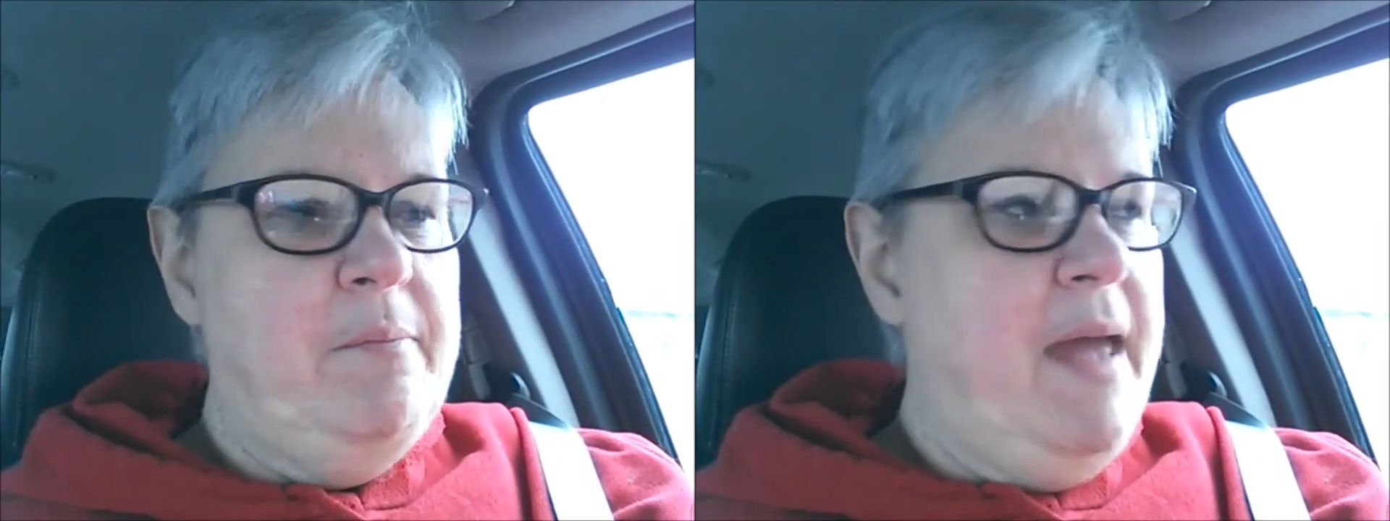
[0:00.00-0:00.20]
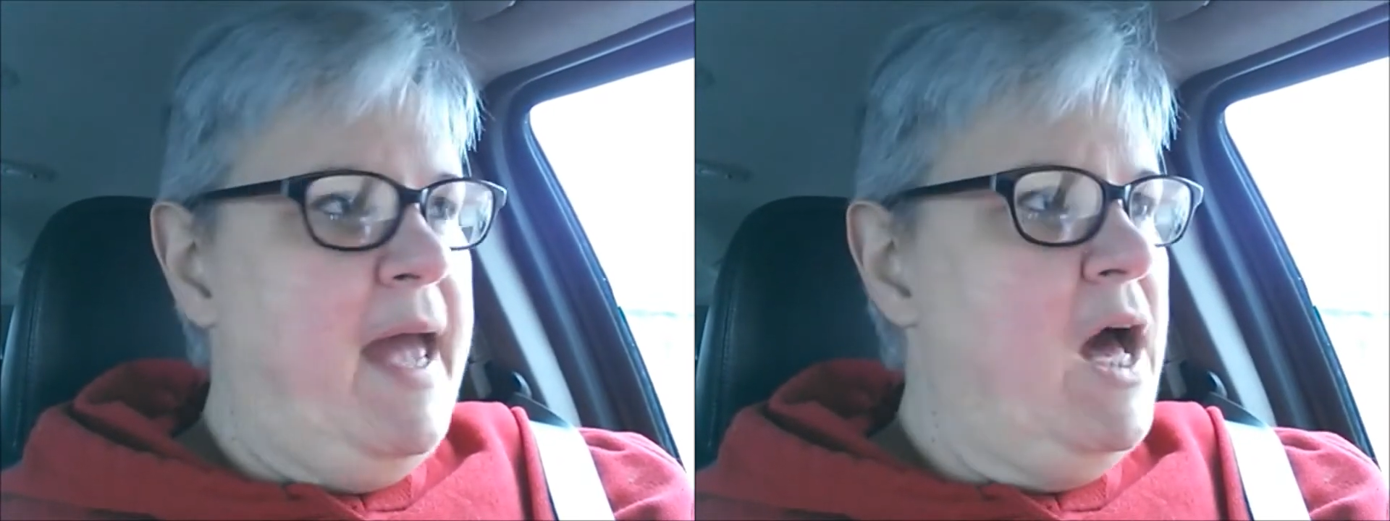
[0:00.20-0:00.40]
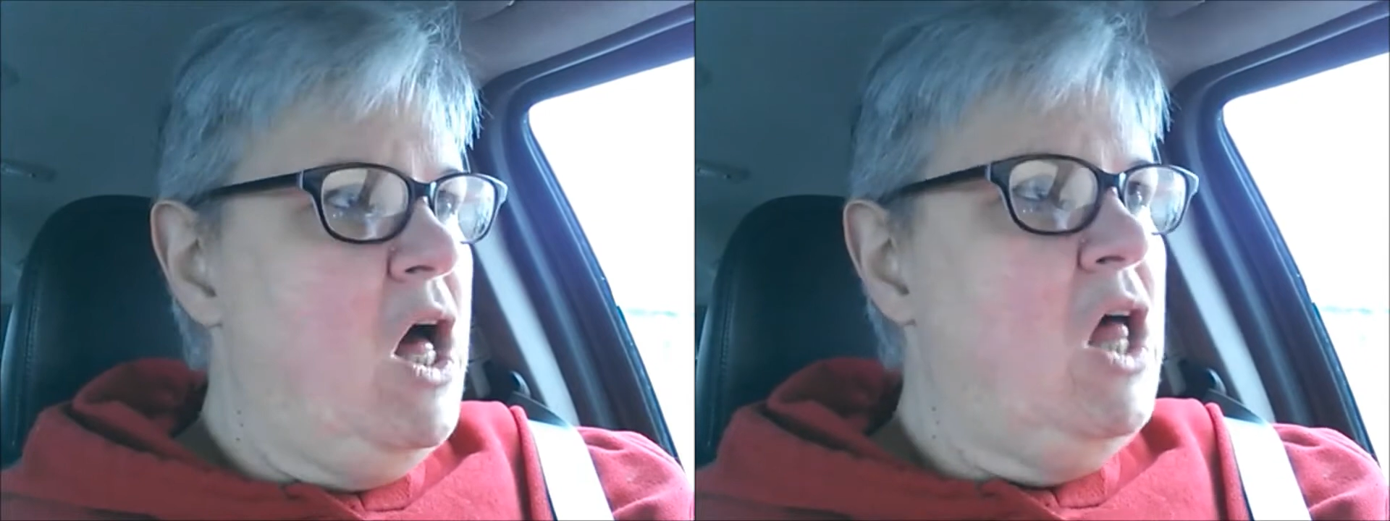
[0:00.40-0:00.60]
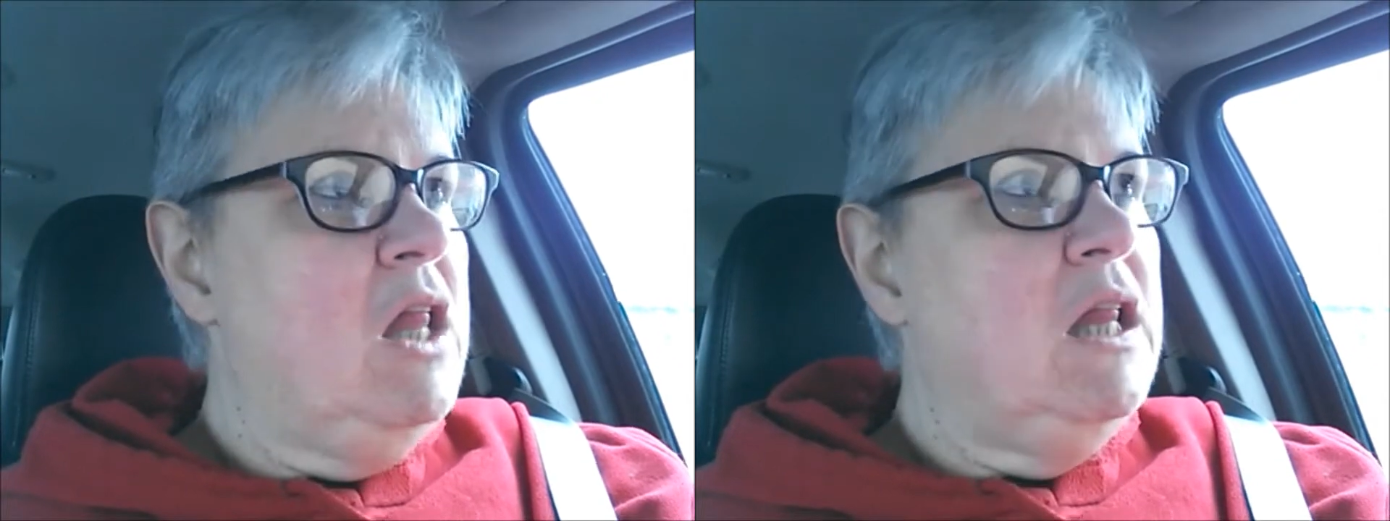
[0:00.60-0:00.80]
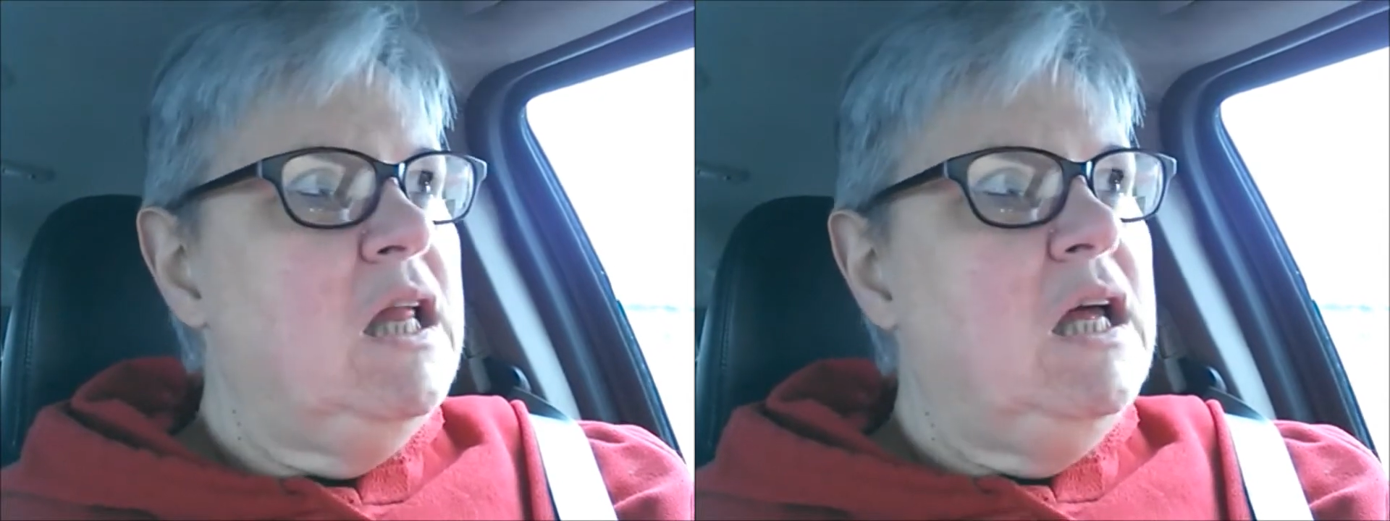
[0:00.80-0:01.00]

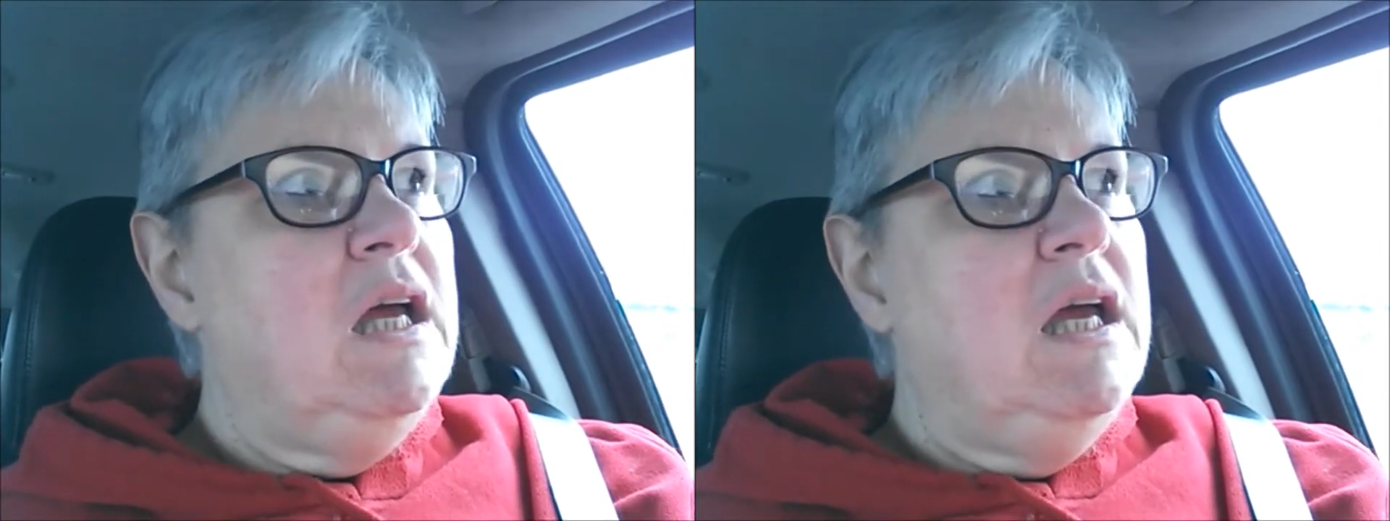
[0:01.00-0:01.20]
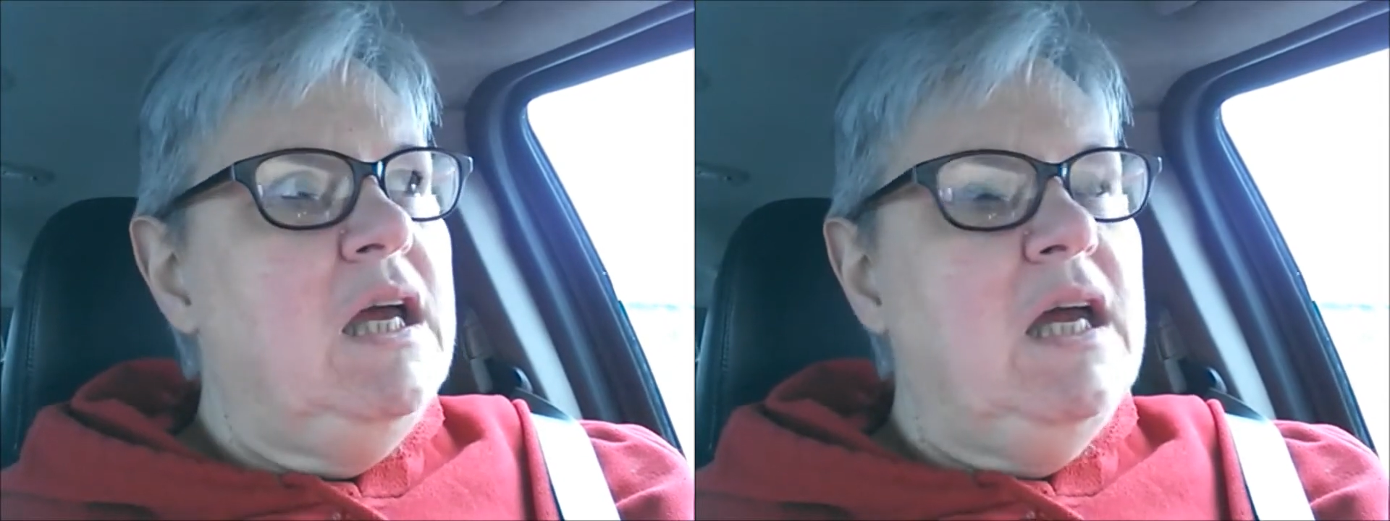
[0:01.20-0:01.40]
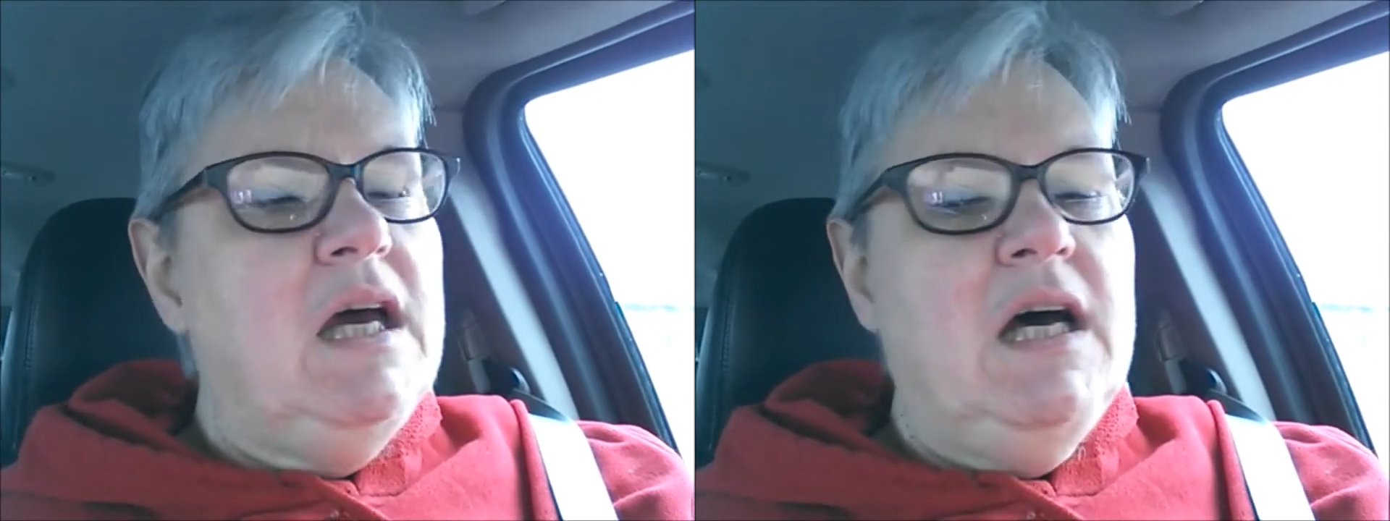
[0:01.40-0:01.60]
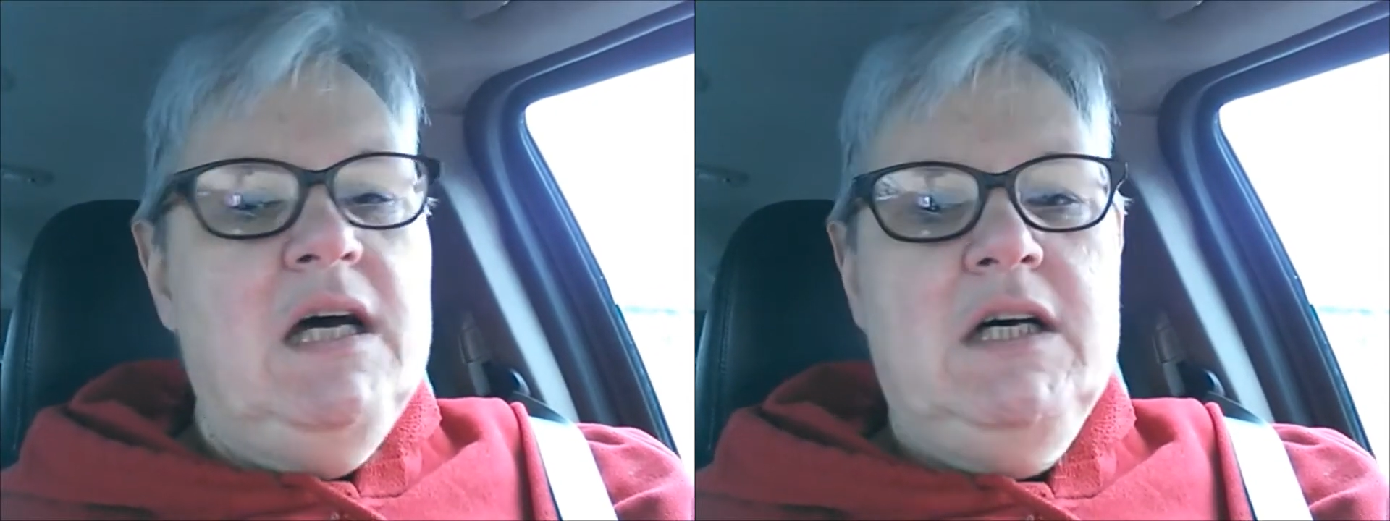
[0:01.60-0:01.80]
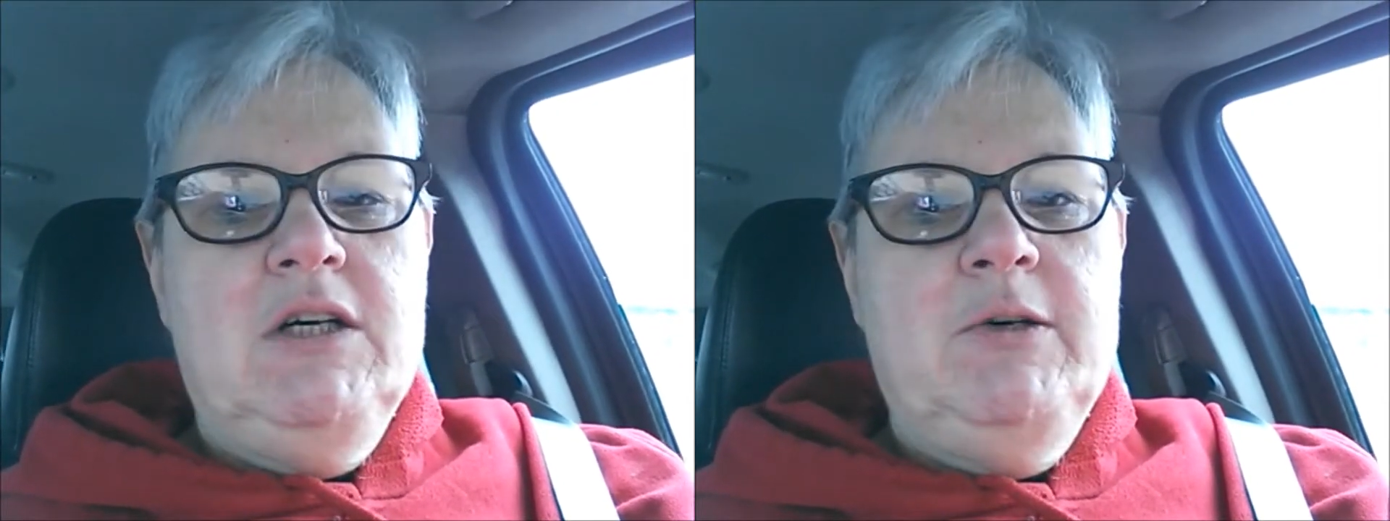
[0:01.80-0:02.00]
mail.
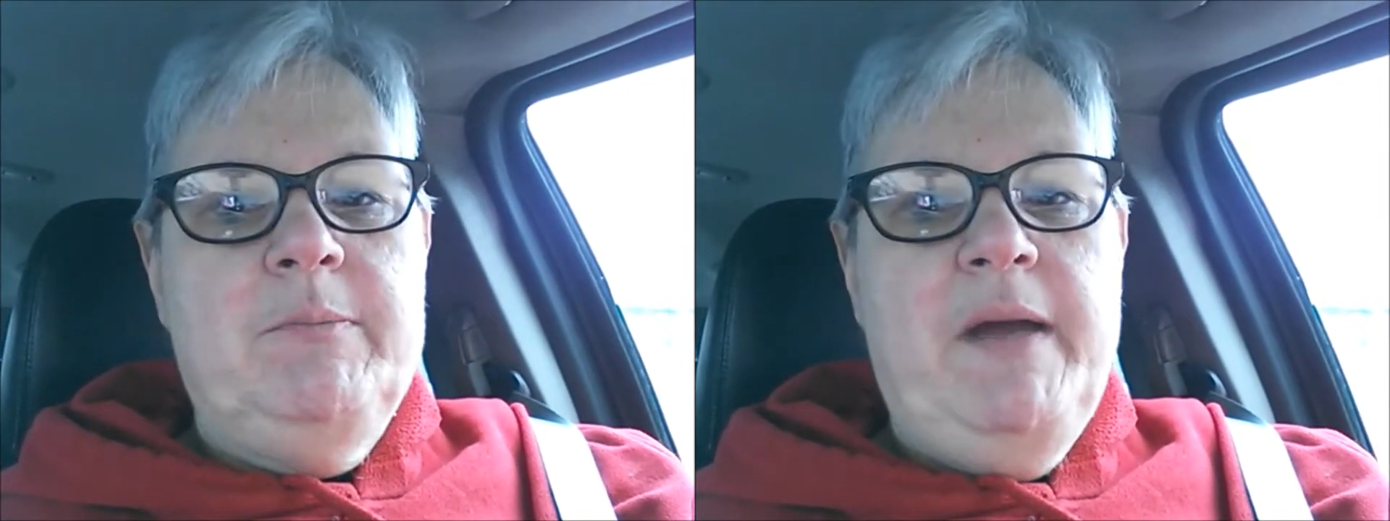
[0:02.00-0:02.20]
Um,